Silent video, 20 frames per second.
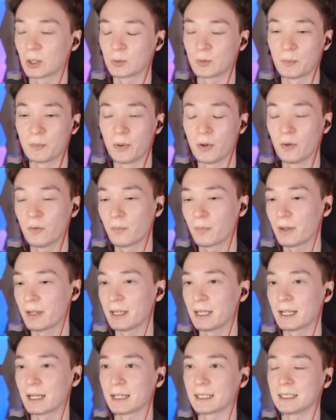we both
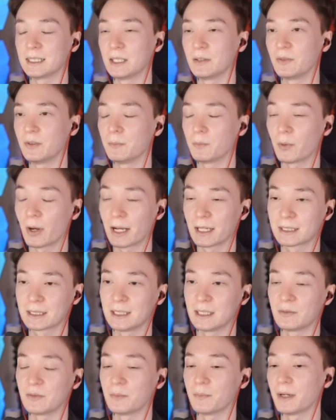play in like different ranks
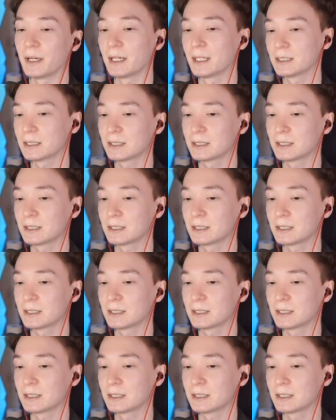and different metas,